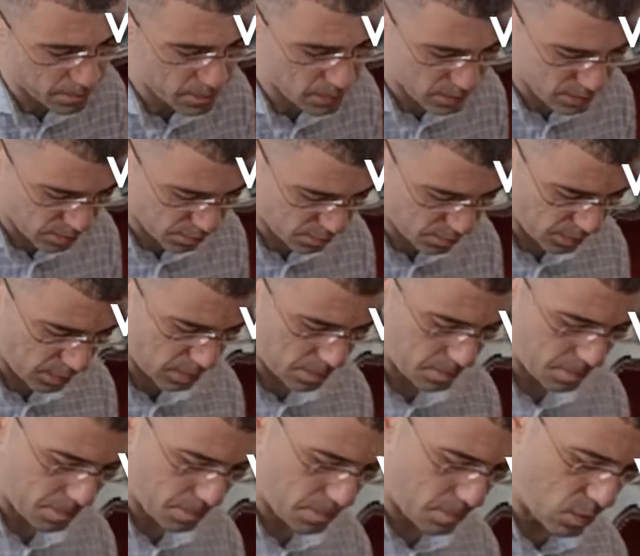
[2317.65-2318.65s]
that's a 3.
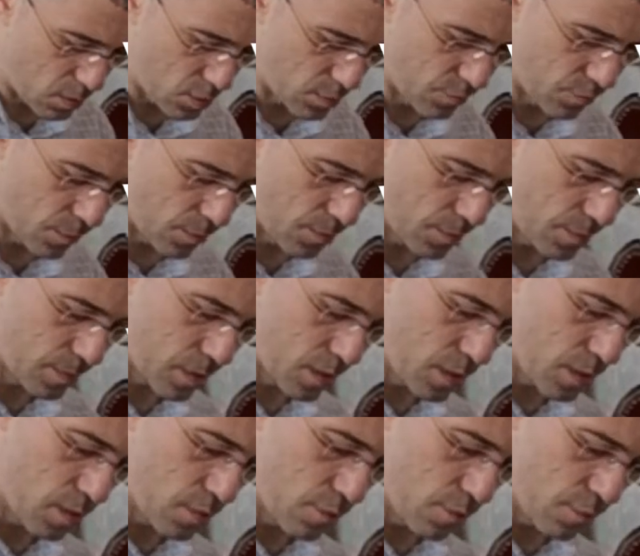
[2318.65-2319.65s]
Beautiful.
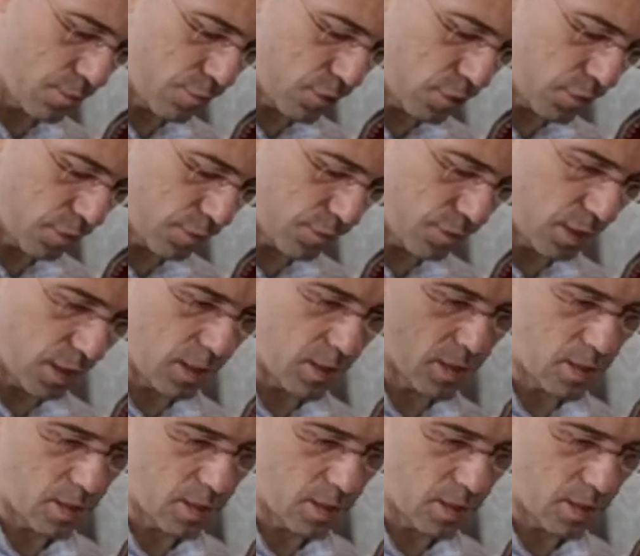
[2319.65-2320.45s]
We've got the 3.